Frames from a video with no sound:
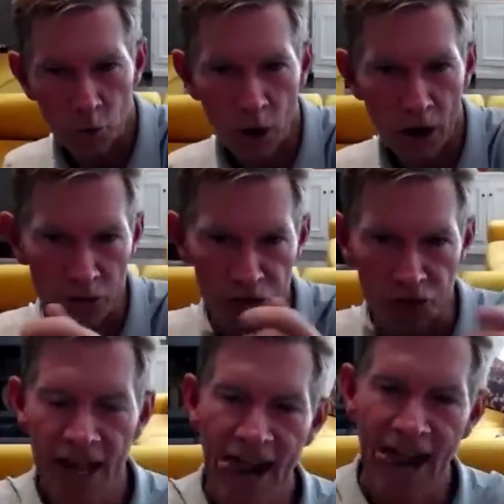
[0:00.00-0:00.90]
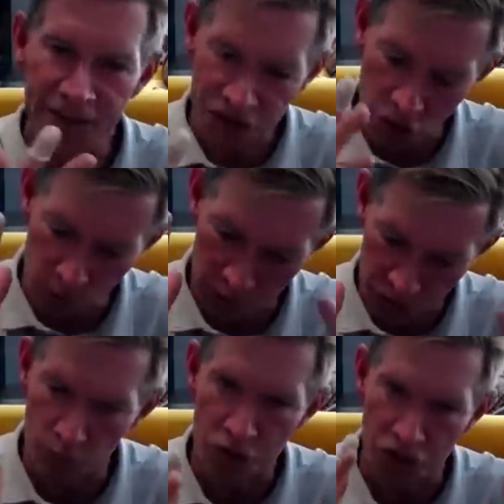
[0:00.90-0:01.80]
what we're, and so
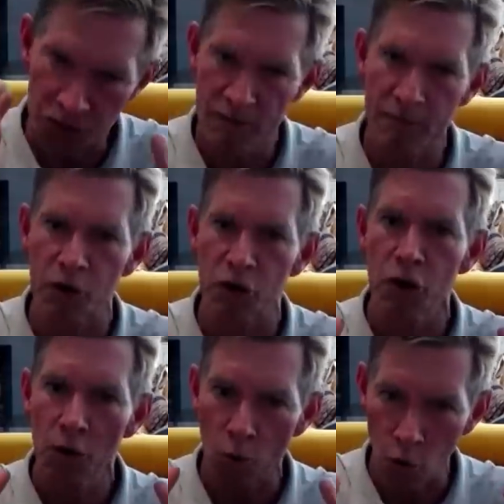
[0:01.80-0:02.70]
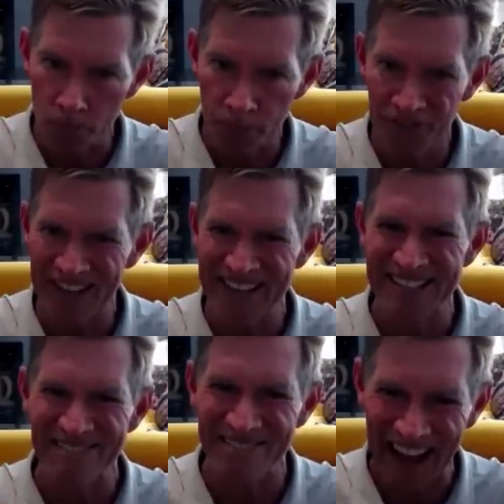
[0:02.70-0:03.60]
just remember, Warren Buffett
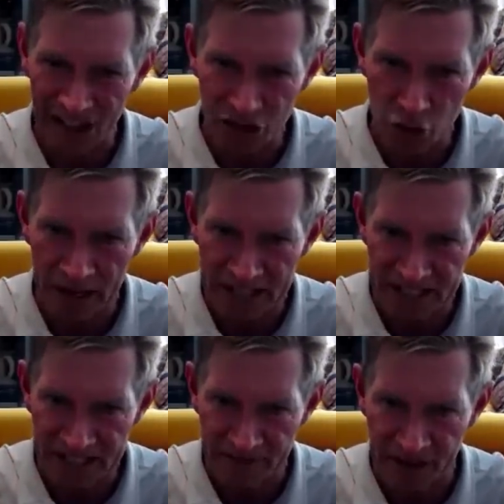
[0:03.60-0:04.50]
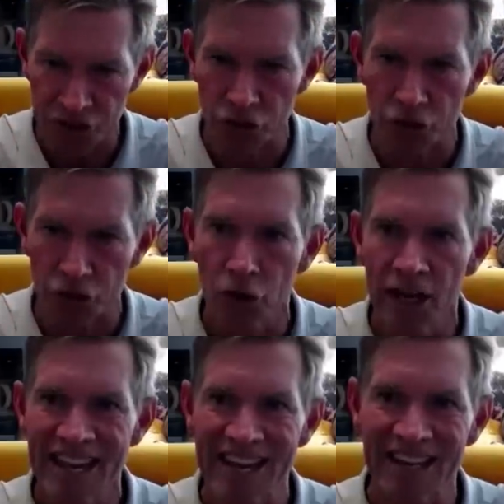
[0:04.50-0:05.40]
is a value-based investor.
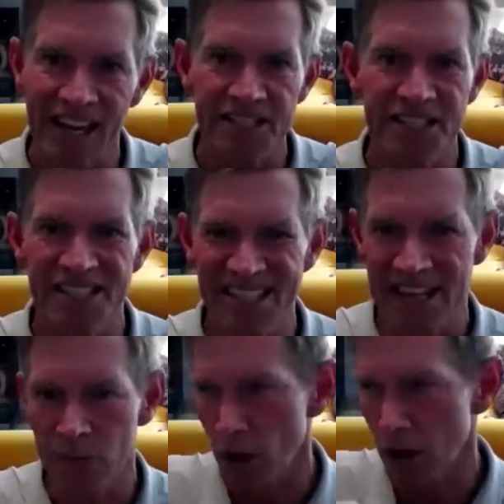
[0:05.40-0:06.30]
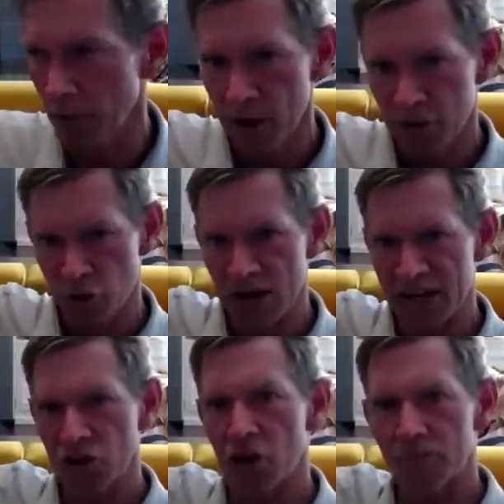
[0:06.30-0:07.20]
He likes to see, well,
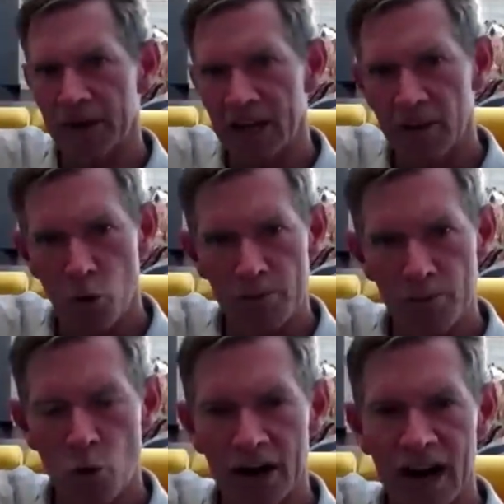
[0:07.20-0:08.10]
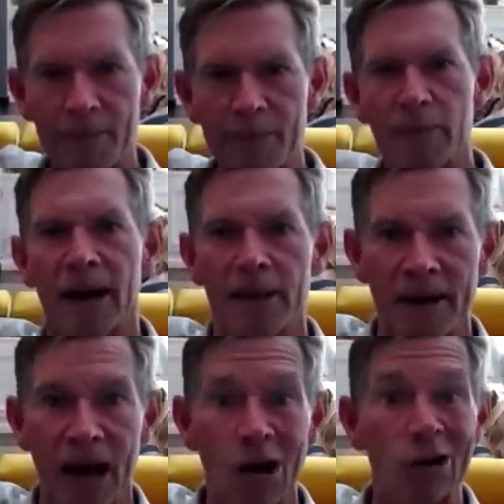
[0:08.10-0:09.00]
trains are going to become more important. I'm going to buy
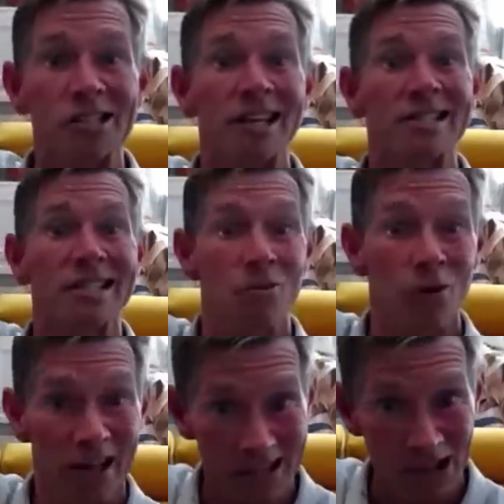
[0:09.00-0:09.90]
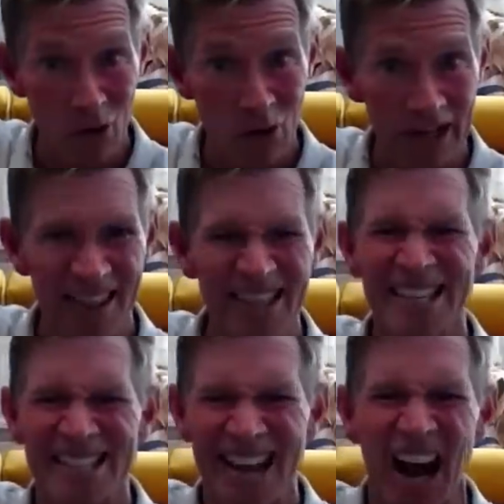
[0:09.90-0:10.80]
them now because I see where that's going.
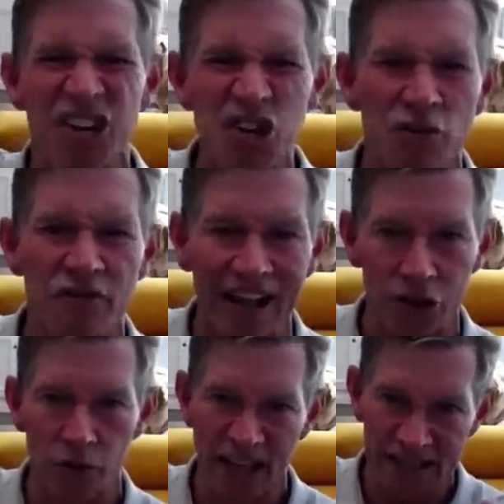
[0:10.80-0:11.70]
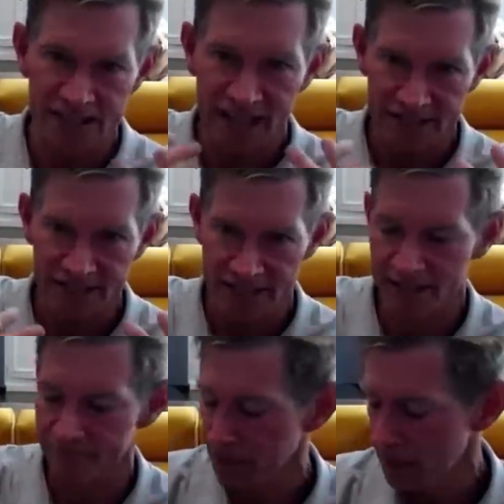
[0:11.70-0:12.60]
This is undervalued. That's
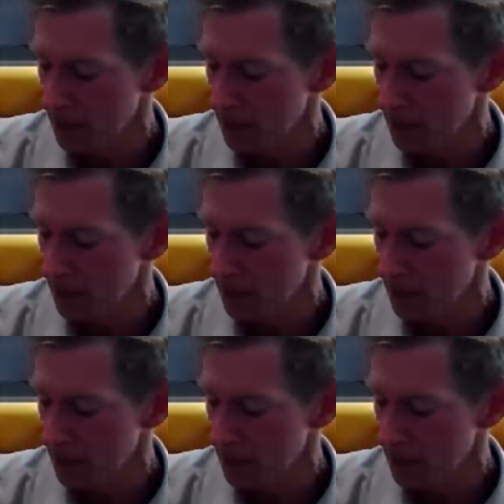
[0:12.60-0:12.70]
it.